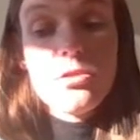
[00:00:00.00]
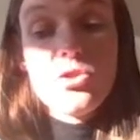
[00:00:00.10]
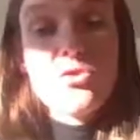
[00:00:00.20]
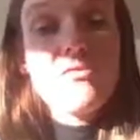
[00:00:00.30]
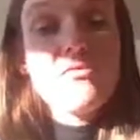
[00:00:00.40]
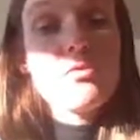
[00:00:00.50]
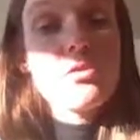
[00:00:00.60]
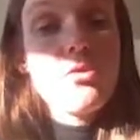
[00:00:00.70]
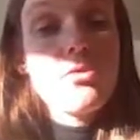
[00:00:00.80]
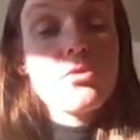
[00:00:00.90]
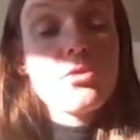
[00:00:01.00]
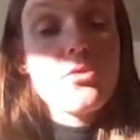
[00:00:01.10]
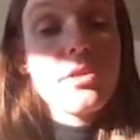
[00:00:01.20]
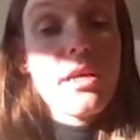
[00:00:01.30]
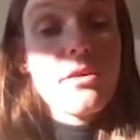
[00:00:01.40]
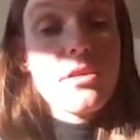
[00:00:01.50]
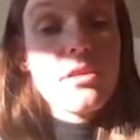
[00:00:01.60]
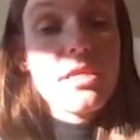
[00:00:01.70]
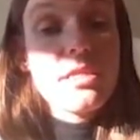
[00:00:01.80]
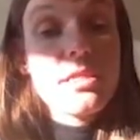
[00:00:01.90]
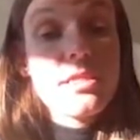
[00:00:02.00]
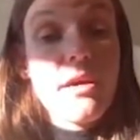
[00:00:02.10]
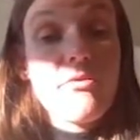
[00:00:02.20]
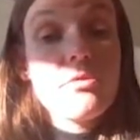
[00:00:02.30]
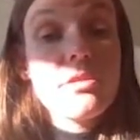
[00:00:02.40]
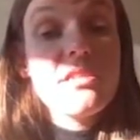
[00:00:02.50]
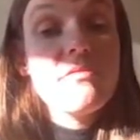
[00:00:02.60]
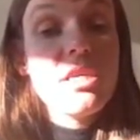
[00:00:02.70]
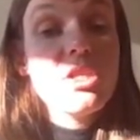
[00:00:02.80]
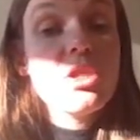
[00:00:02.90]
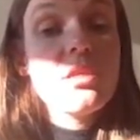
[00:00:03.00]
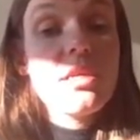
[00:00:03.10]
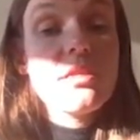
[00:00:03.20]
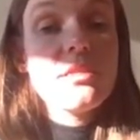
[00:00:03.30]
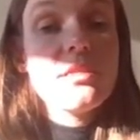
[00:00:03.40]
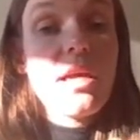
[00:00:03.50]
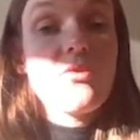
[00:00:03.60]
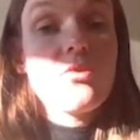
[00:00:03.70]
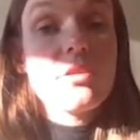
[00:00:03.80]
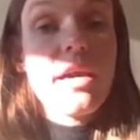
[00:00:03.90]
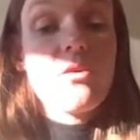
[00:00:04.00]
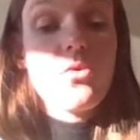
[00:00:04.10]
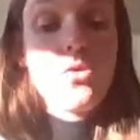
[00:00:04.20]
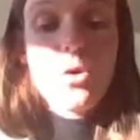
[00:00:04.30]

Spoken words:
the software also calculates standard deviation and the standard error.